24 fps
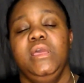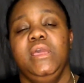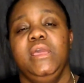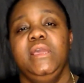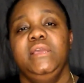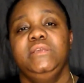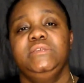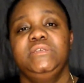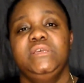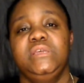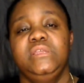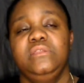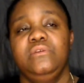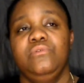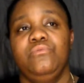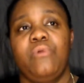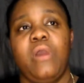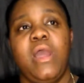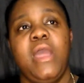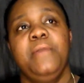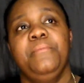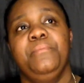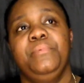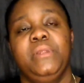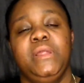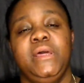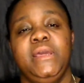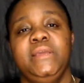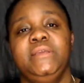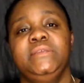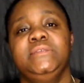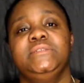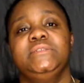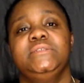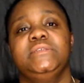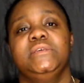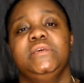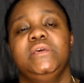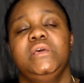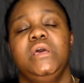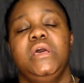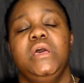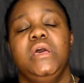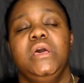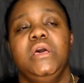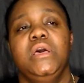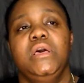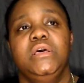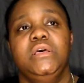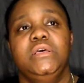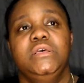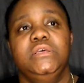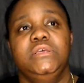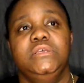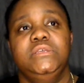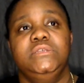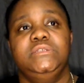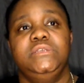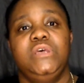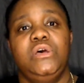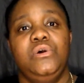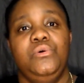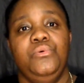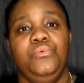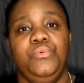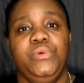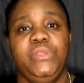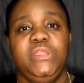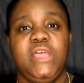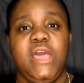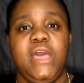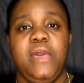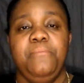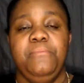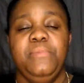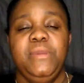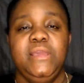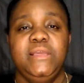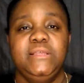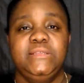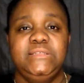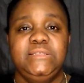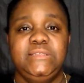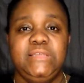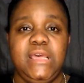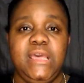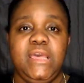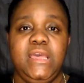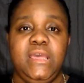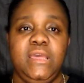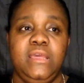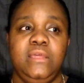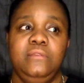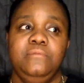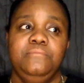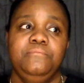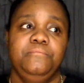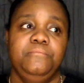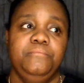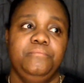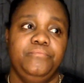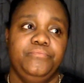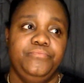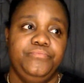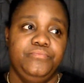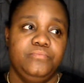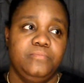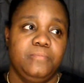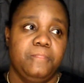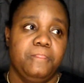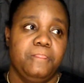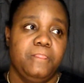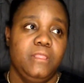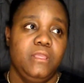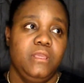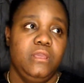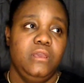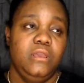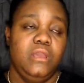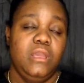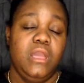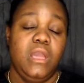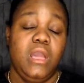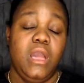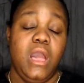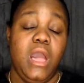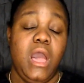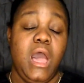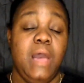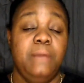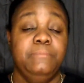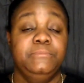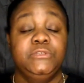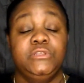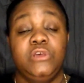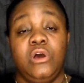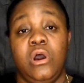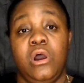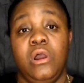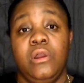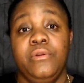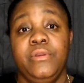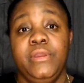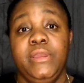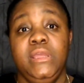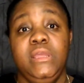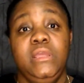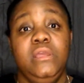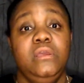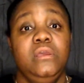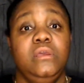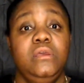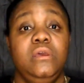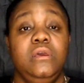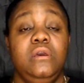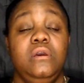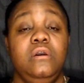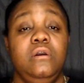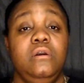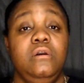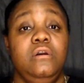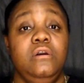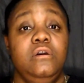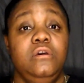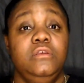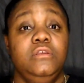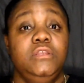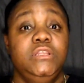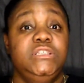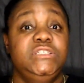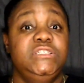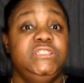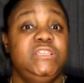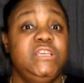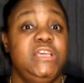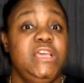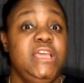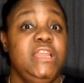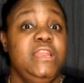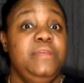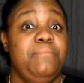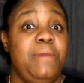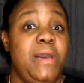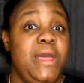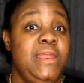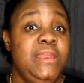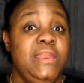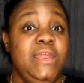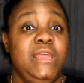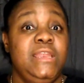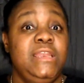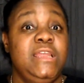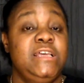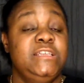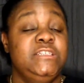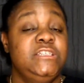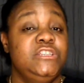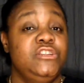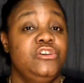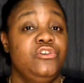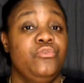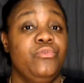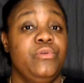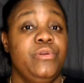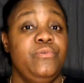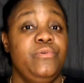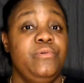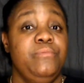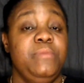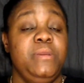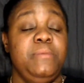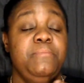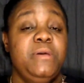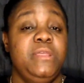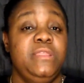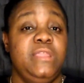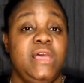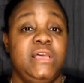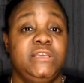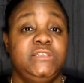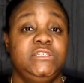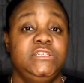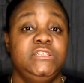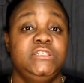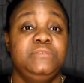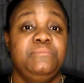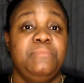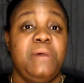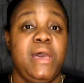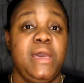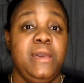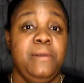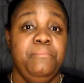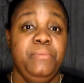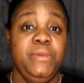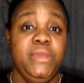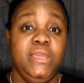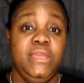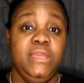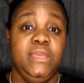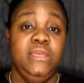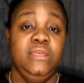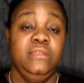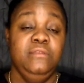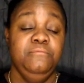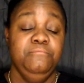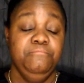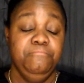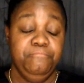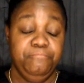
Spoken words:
He's in the right place. So with that being said, I'm sorry to anybody that doesn't agree with me, but that's just my opinion.